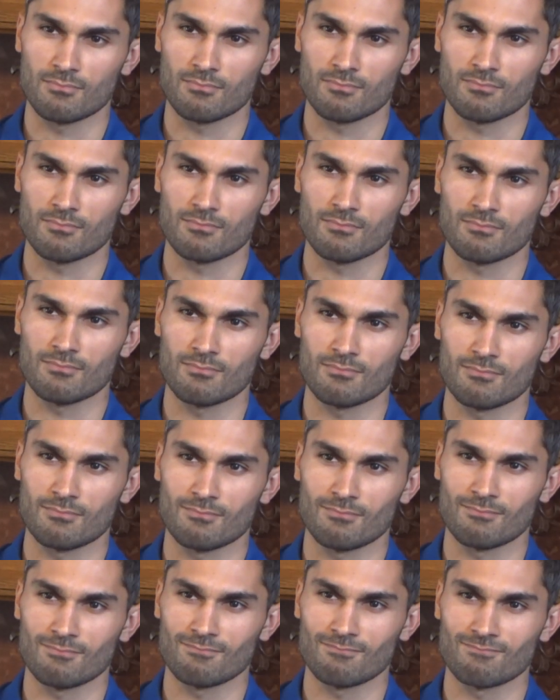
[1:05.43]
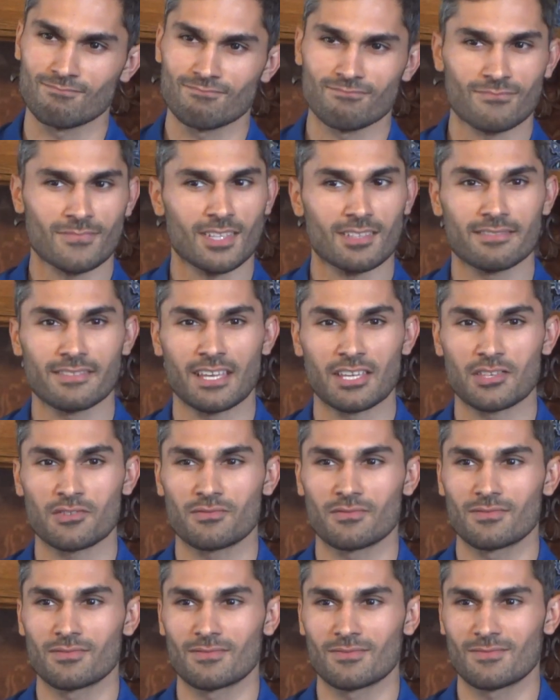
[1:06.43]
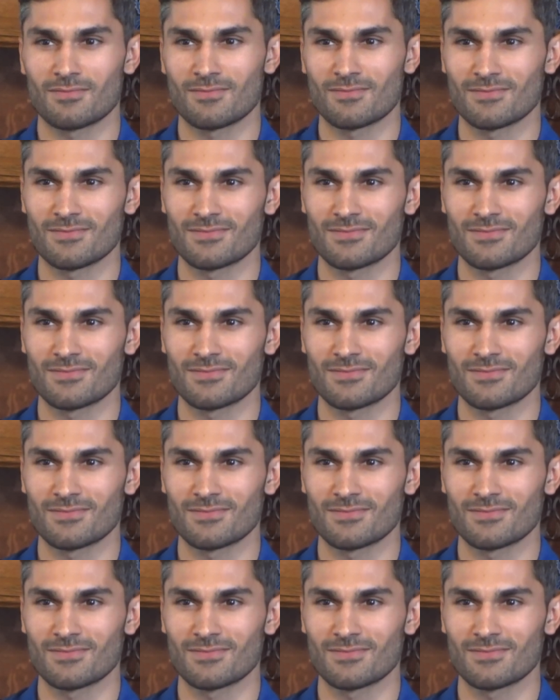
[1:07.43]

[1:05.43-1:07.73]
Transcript: Armin Salek. Thank you for being here.